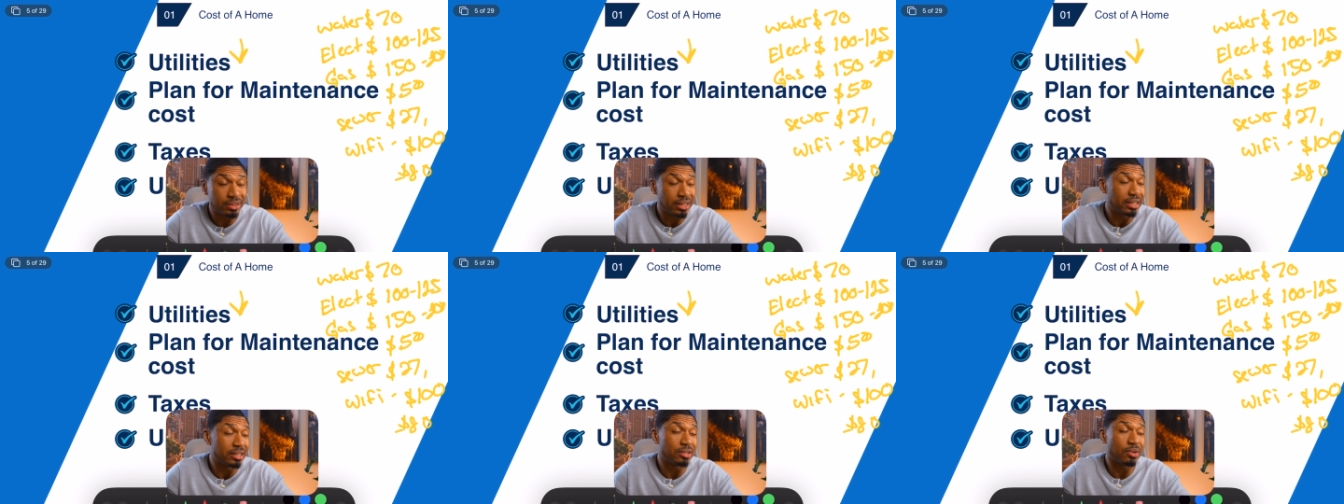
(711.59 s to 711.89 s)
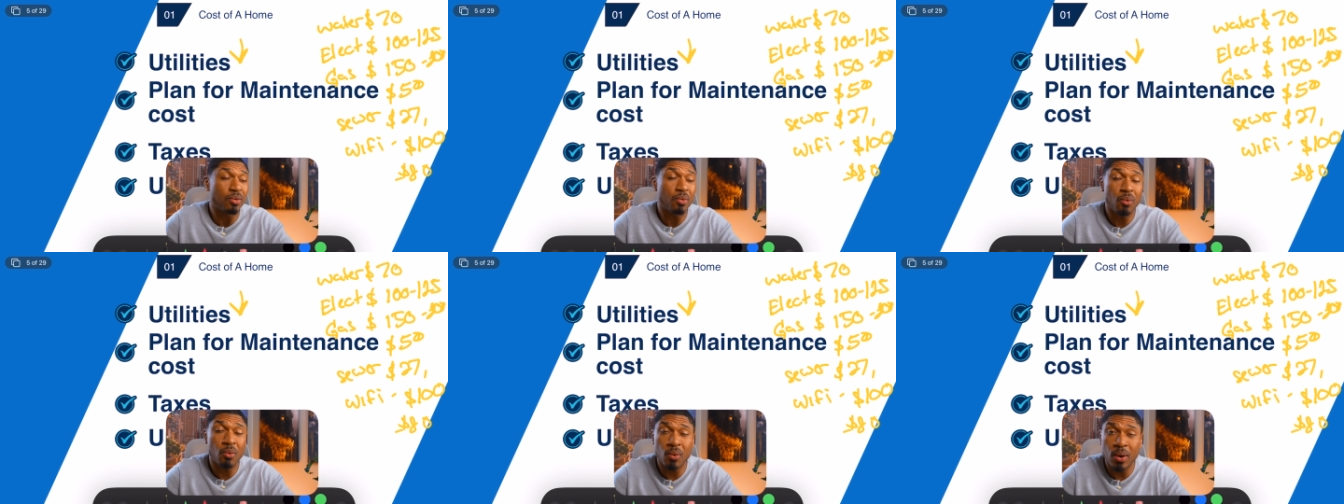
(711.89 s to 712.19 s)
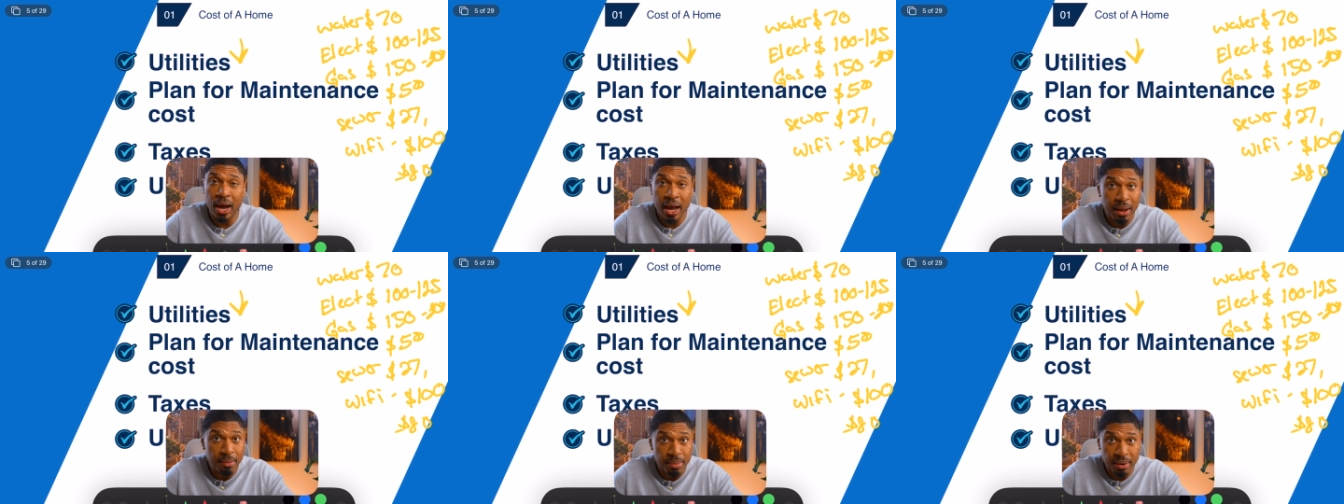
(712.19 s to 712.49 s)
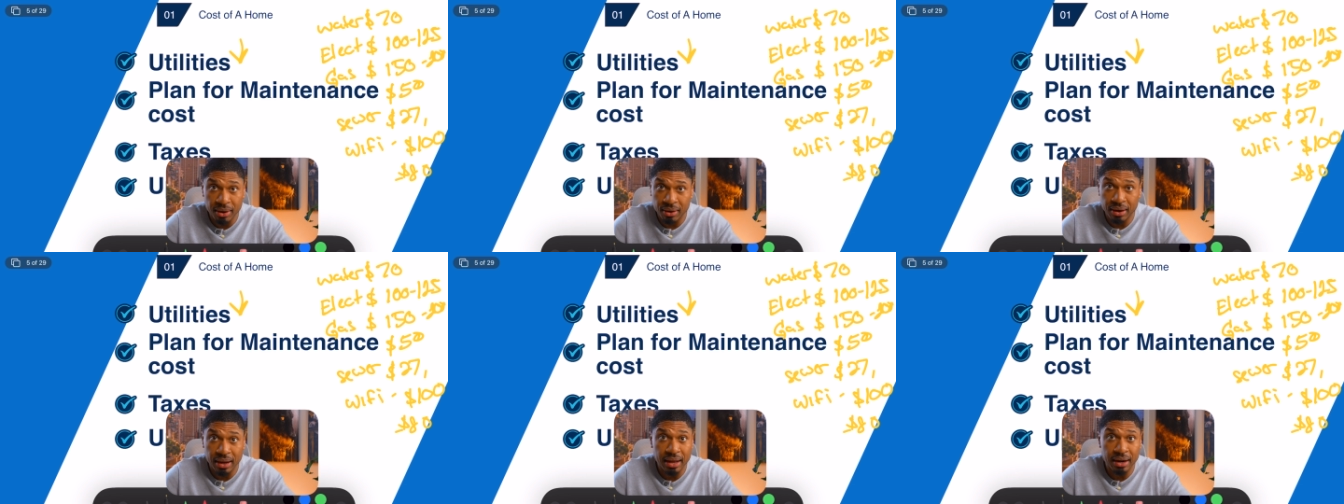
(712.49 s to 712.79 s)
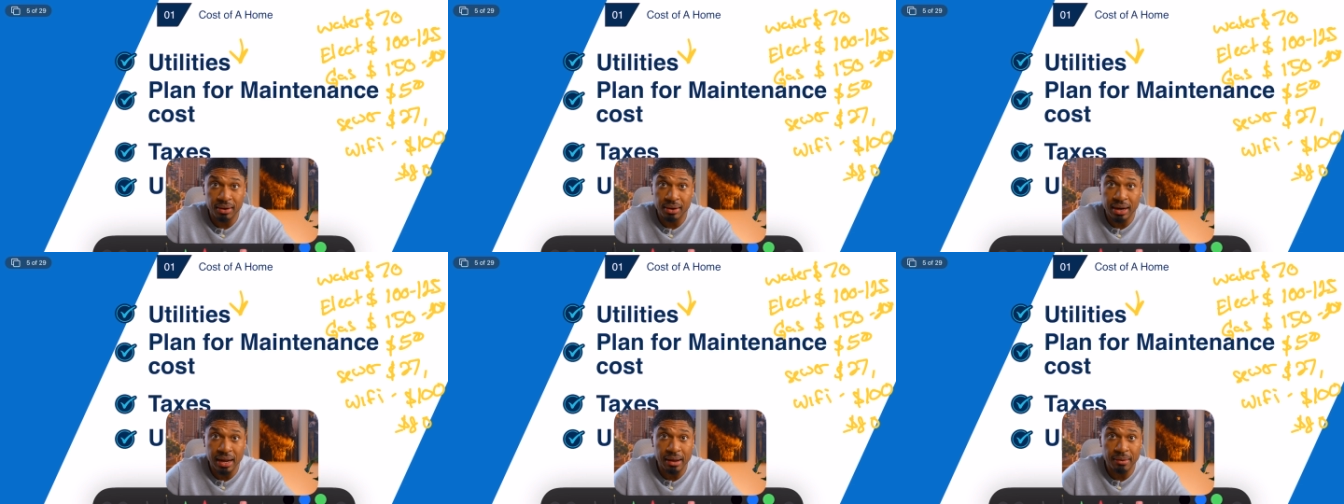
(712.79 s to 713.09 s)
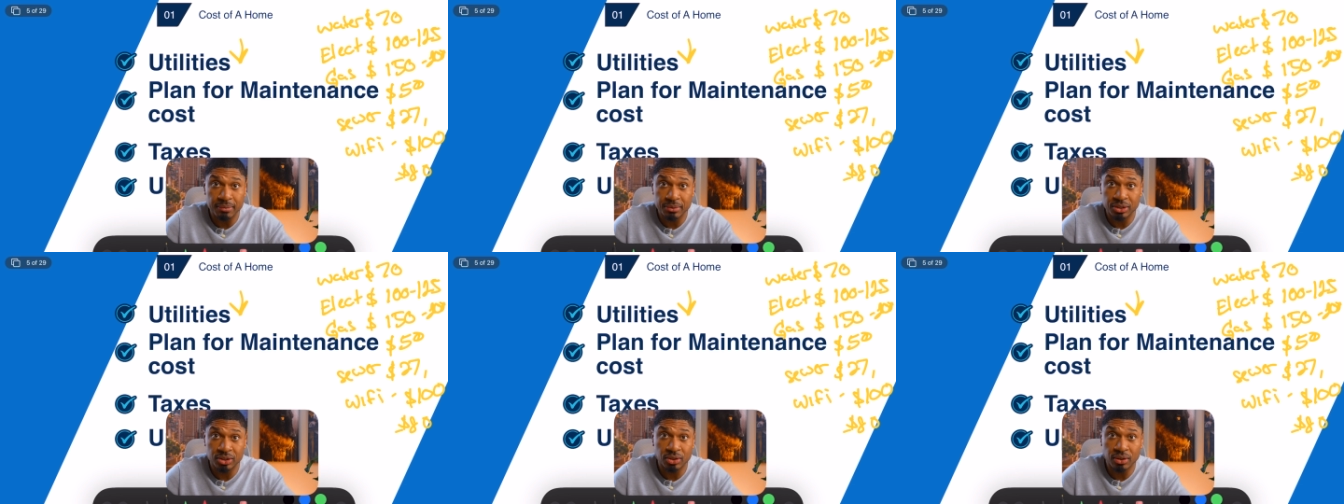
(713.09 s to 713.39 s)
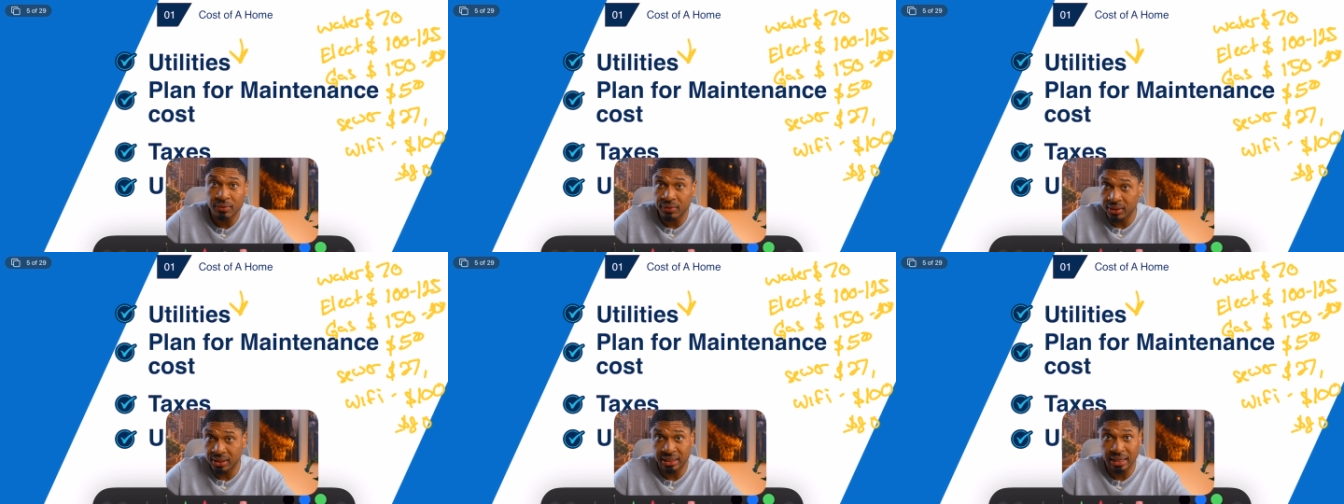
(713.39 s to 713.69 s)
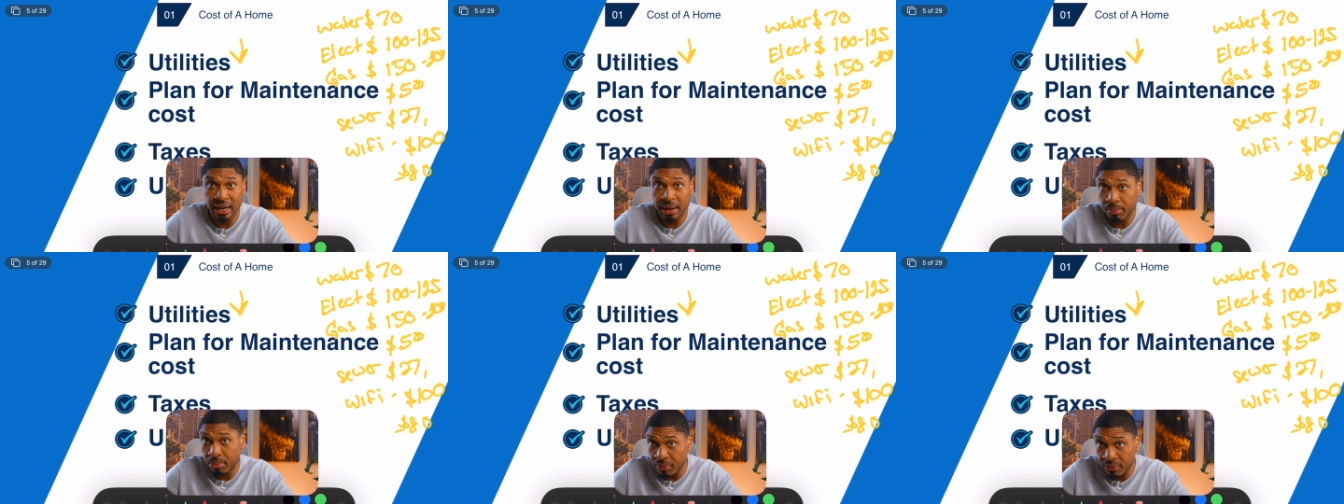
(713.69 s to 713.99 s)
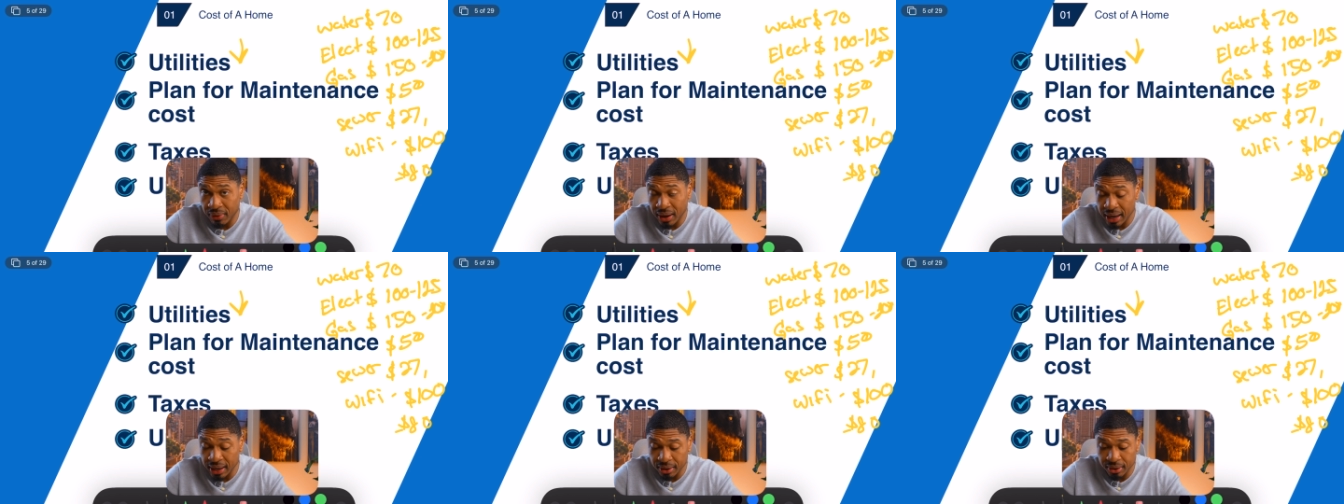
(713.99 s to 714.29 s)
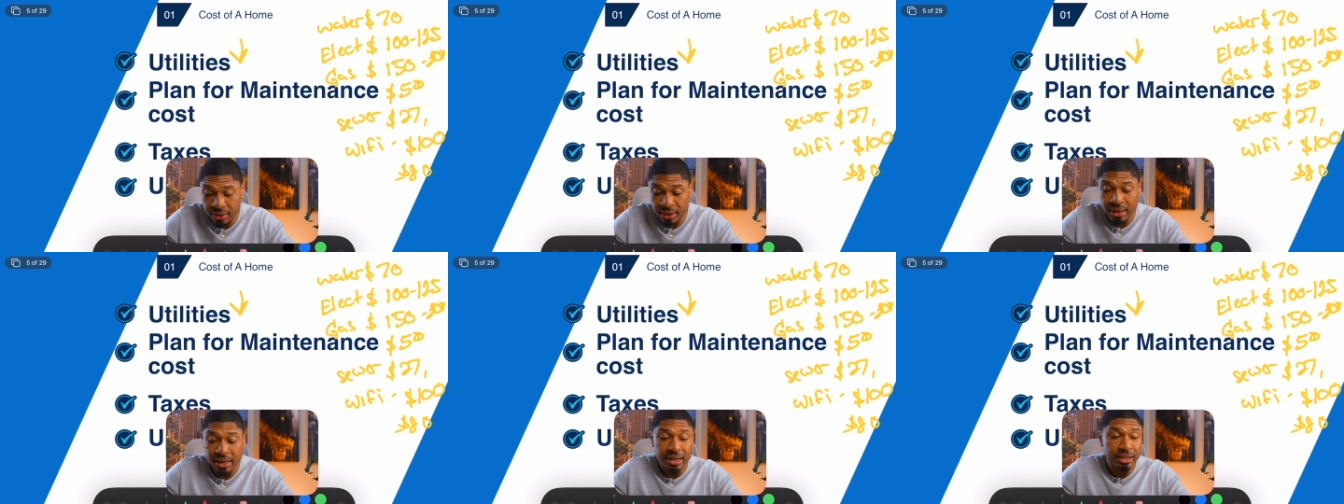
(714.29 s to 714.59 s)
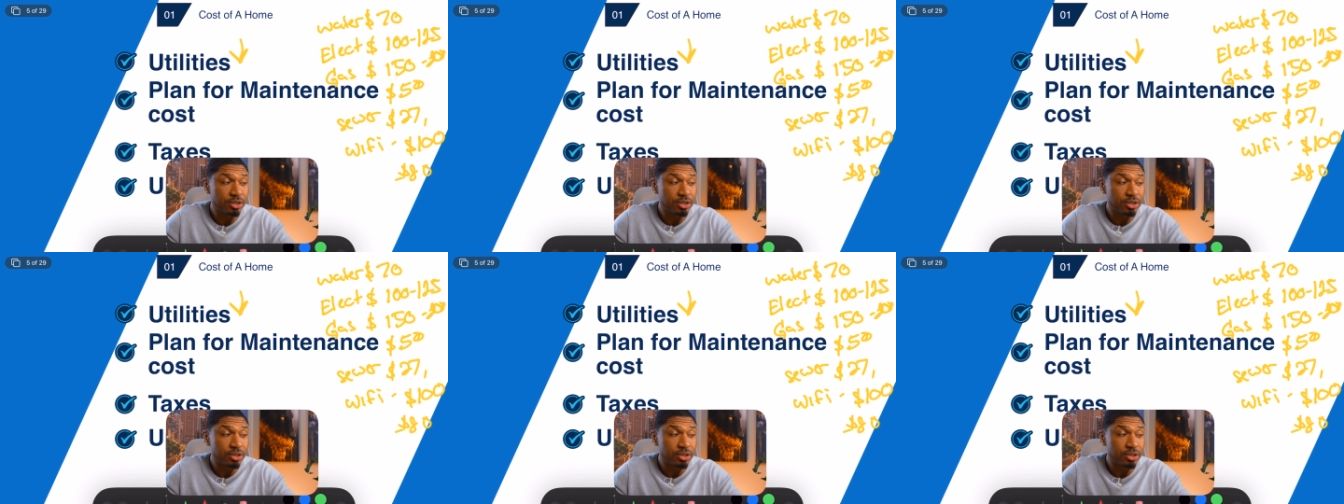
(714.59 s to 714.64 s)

It's a way better internet service and provider.